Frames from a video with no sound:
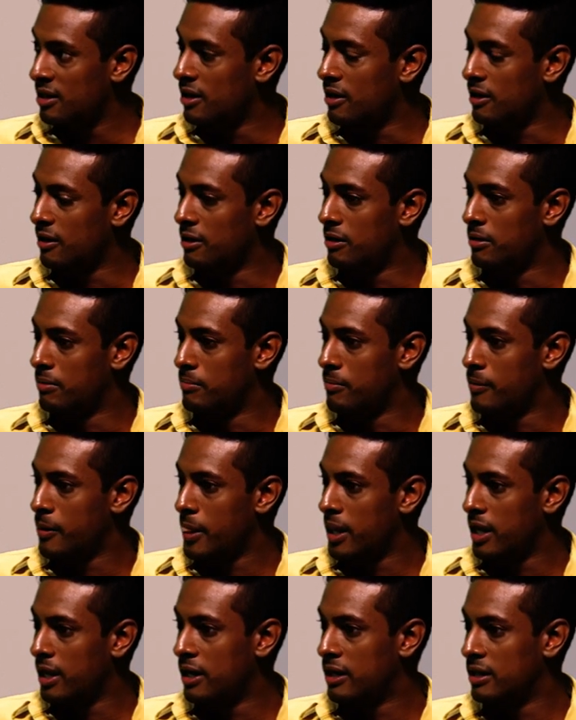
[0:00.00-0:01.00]

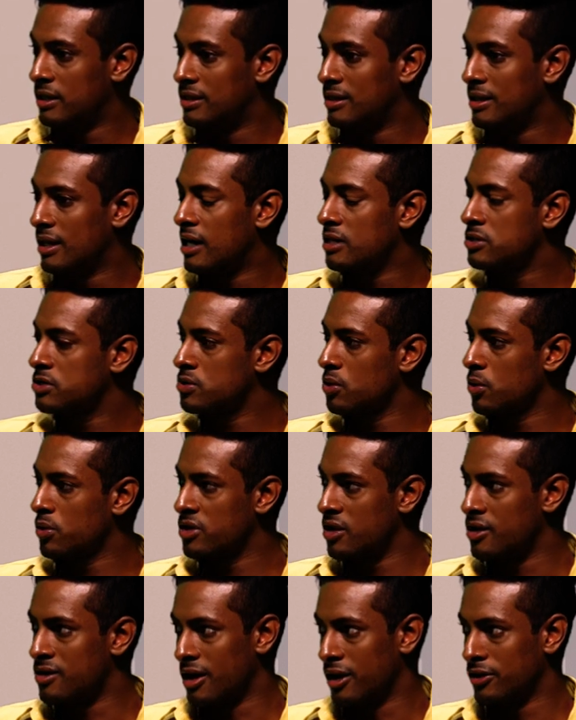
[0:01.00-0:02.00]
and I saw
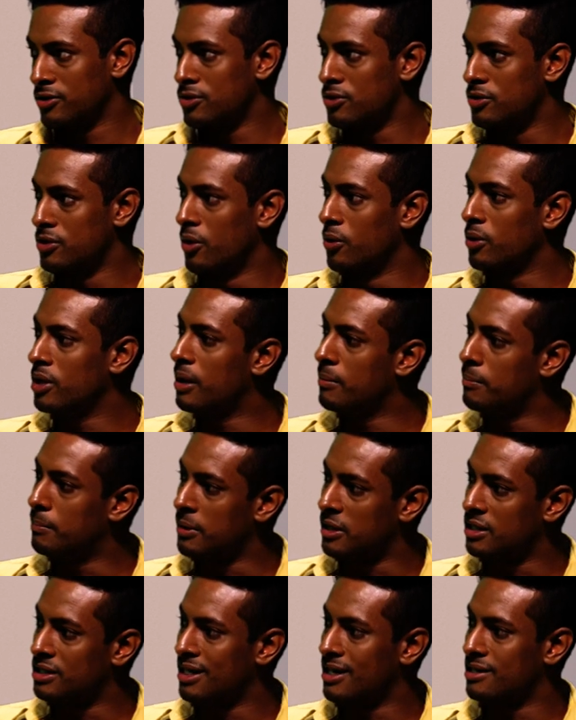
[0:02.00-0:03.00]
the Right to Know
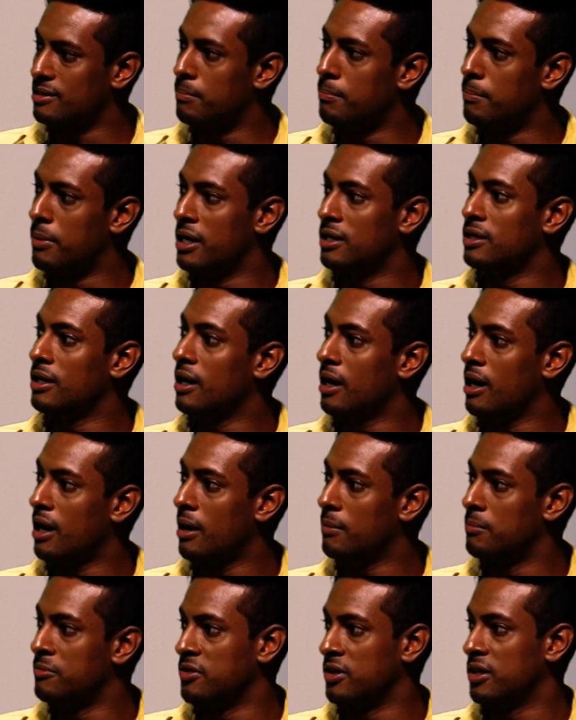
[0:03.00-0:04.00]
campaign had a banner
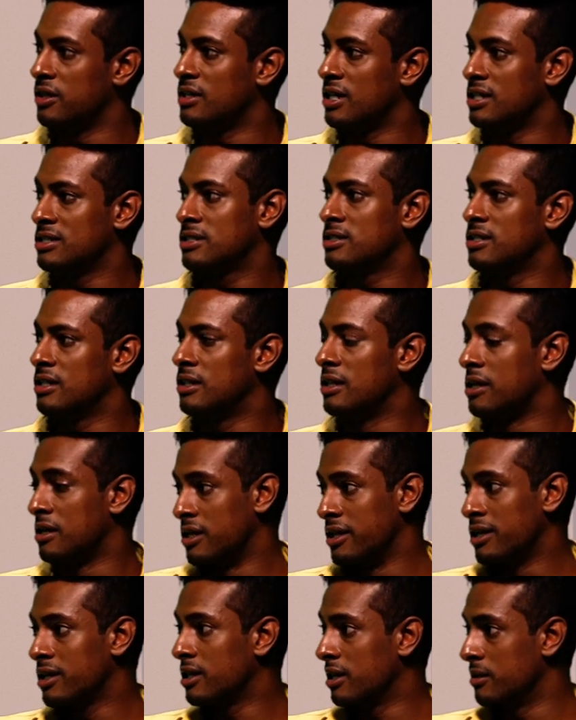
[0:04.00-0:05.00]
up there that said
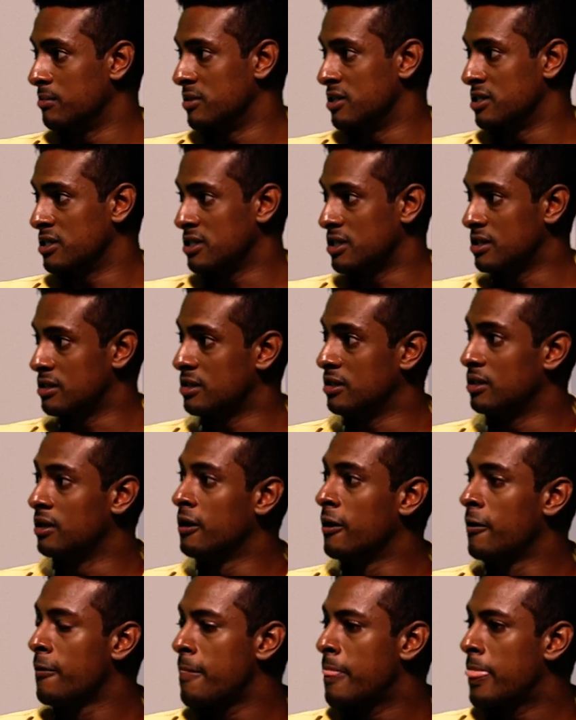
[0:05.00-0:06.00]
Reclaim the City.
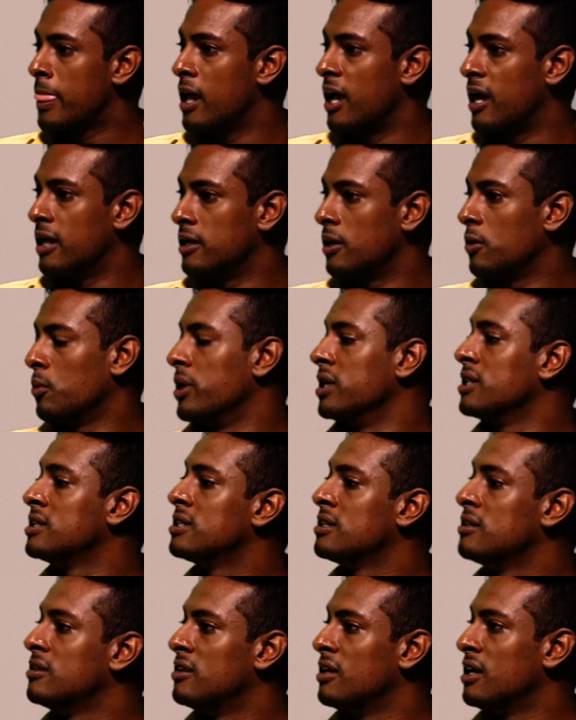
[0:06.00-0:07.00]
And I went
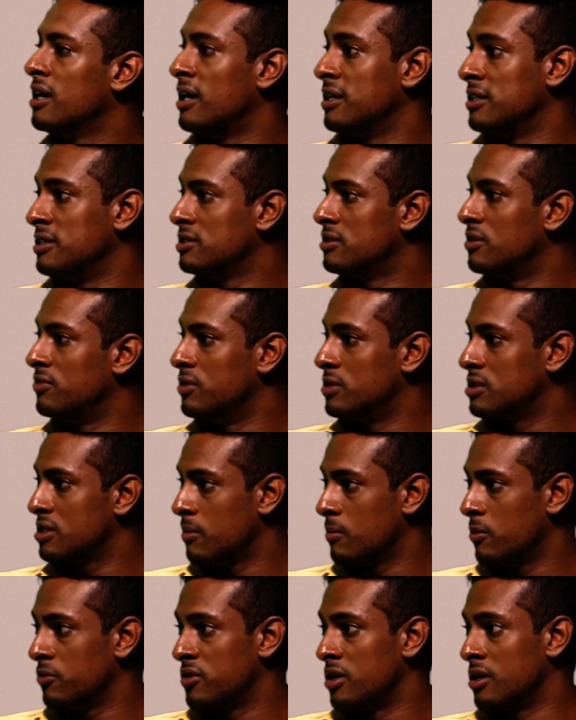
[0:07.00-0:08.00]
in there, I interviewed
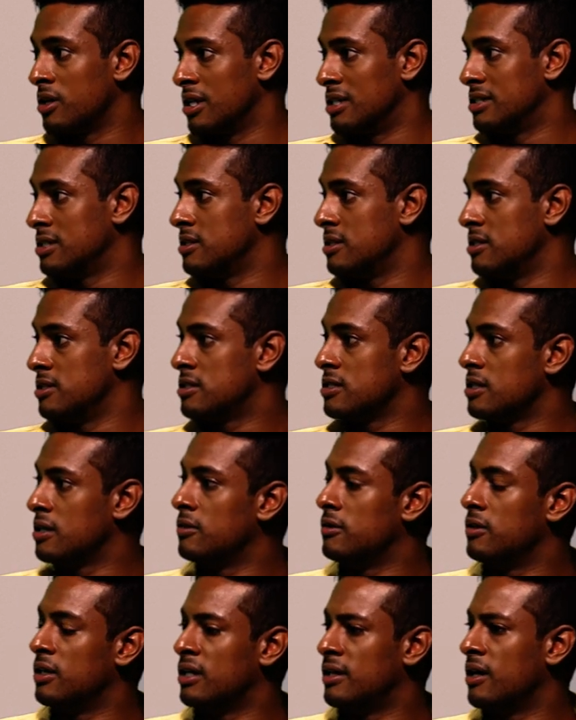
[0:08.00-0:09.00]
some of the residents
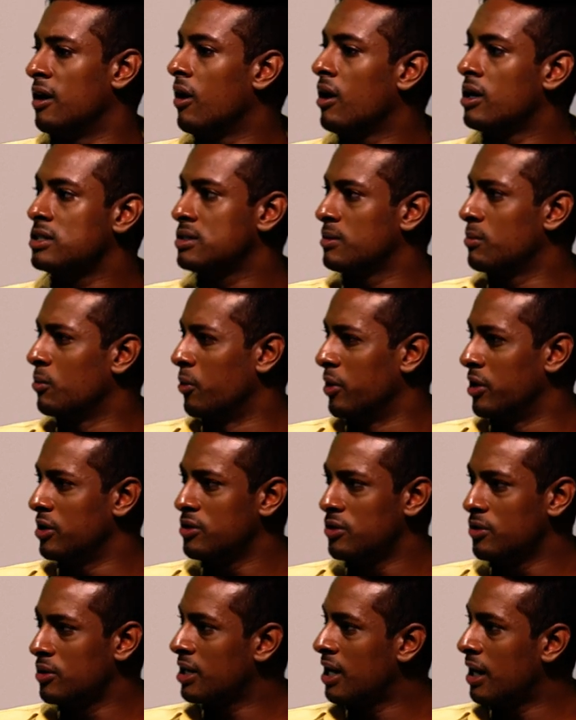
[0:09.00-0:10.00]
in there, and I asked them, where
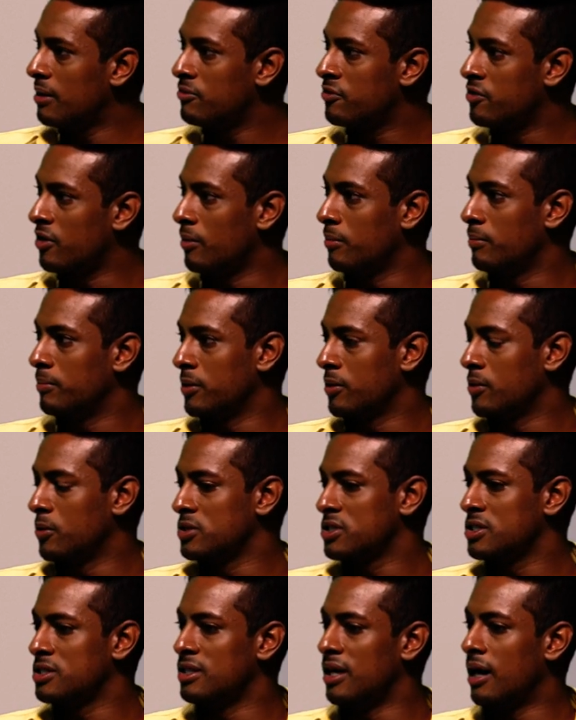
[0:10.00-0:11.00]
do you come from?
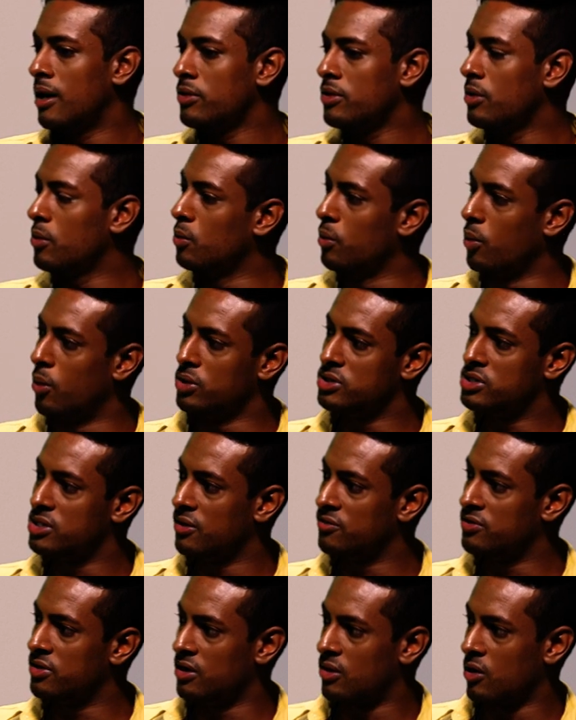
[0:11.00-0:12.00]
Because now the wards
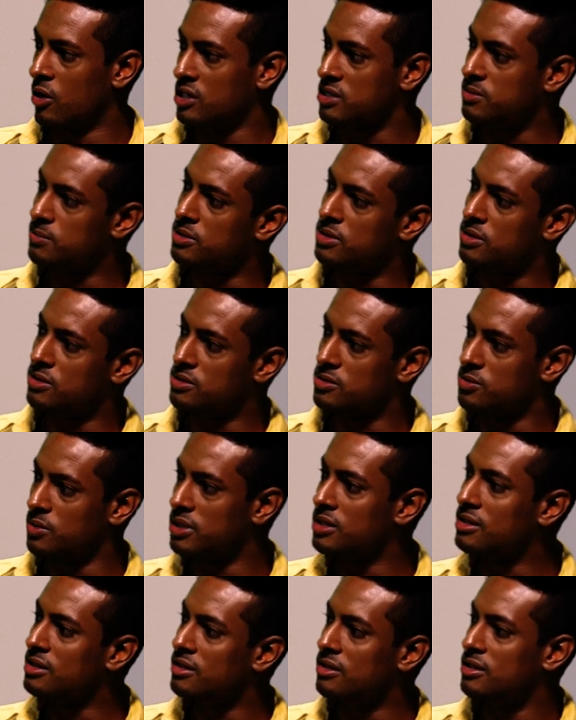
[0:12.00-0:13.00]
of the hospitals were
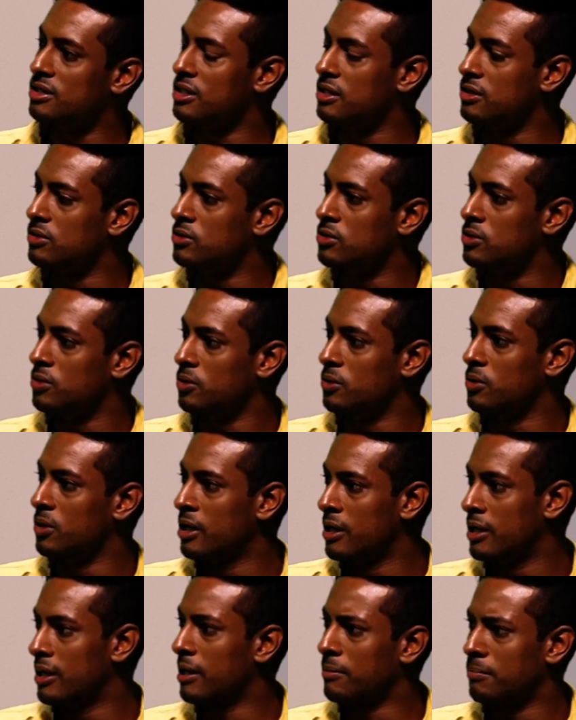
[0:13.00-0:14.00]
turned into
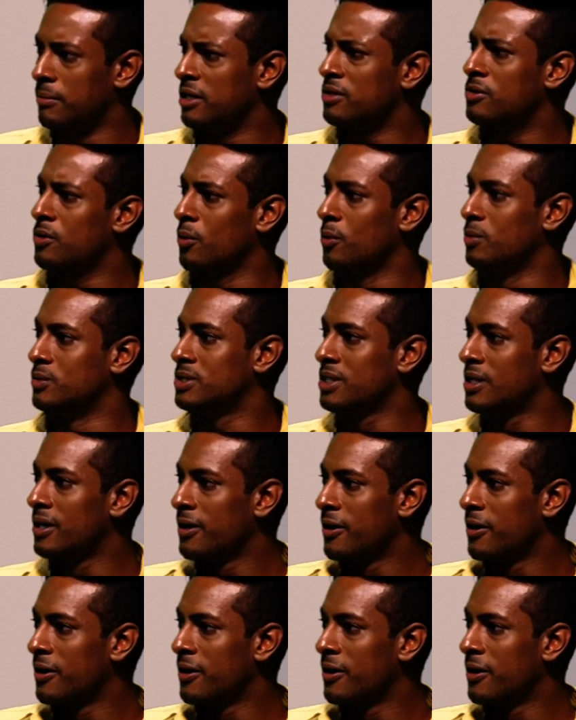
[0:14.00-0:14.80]
like bedrooms.